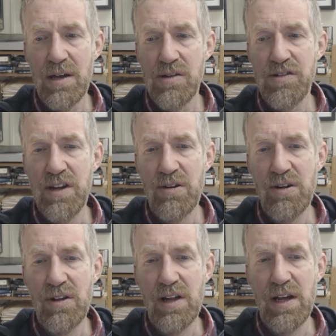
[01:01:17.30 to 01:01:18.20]

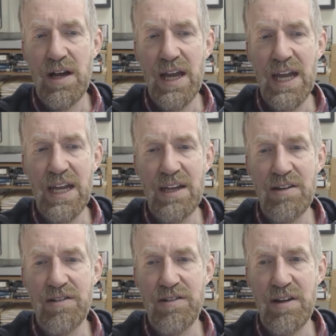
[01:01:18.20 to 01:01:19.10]
Cyril
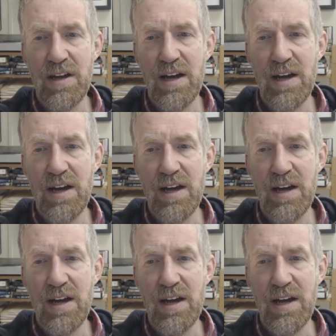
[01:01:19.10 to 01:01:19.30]
is